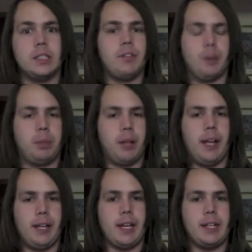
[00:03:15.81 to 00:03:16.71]
If you're
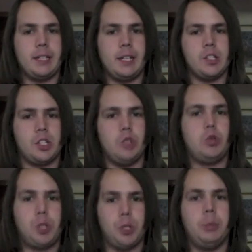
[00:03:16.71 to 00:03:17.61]
playing Yang Zings, you
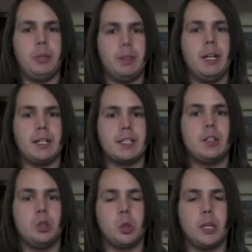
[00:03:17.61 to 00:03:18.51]
should be playing Skill Drain.